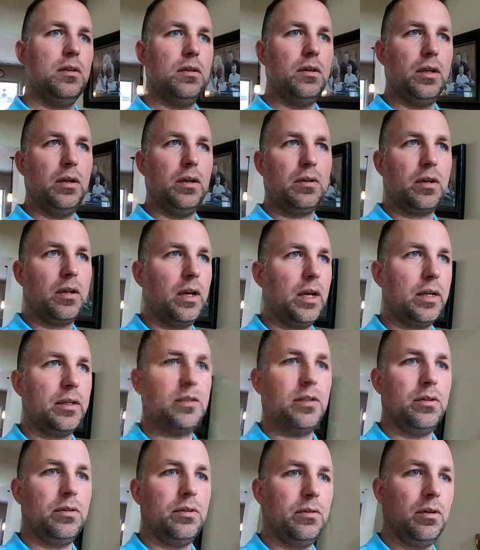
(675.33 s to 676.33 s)
it'll connect
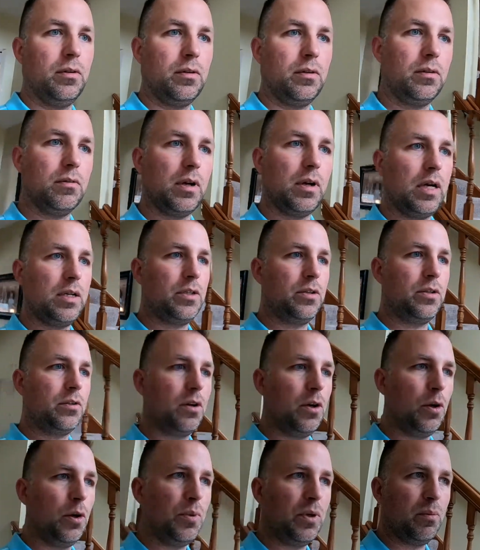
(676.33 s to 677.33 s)
to the garage door
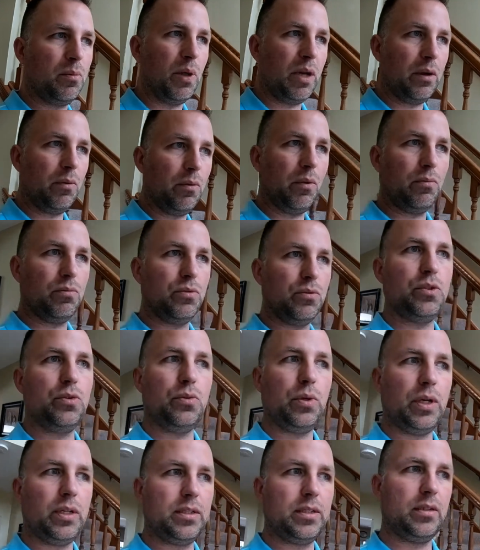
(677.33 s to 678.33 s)
opener, but it won't
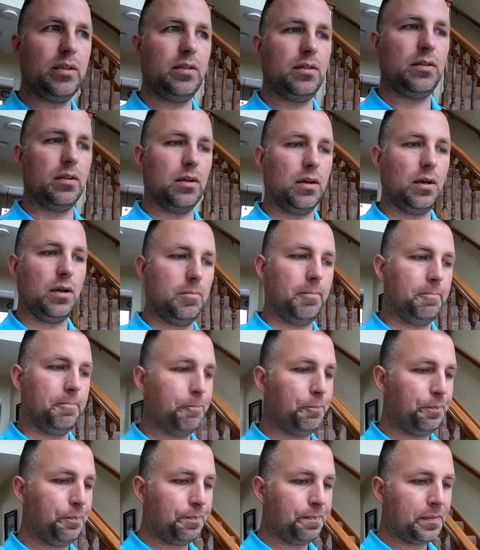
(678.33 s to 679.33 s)
do it.
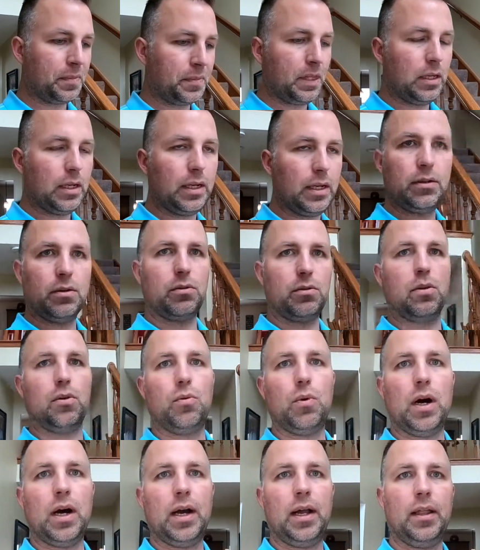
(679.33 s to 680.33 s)
I don't know
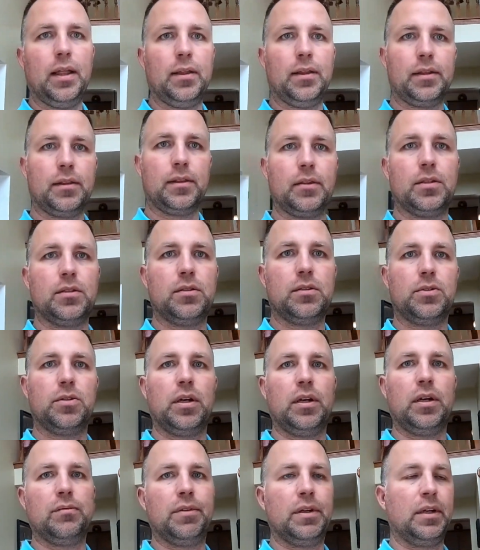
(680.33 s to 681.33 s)
why, I think they're still
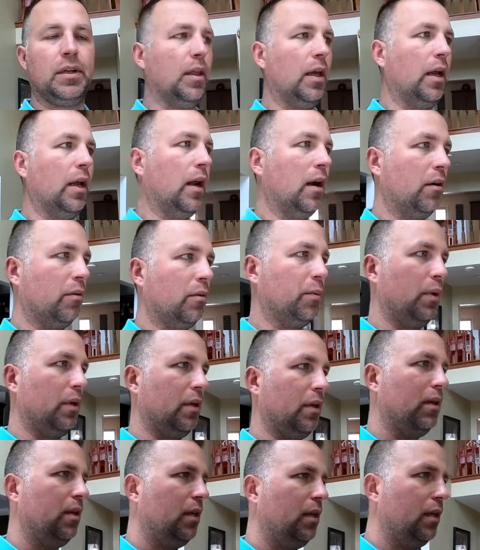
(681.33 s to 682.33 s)
trying to figure that out,
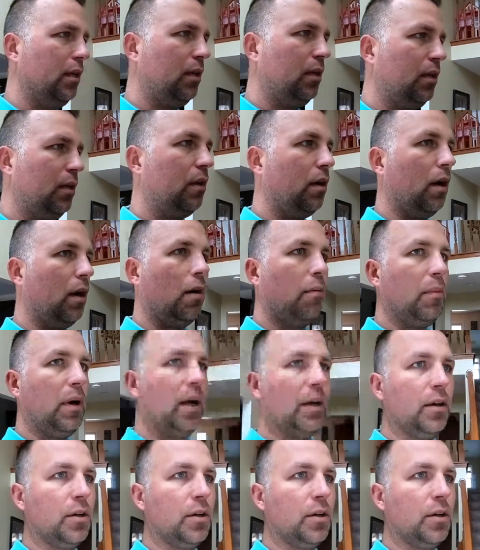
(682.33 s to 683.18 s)
but I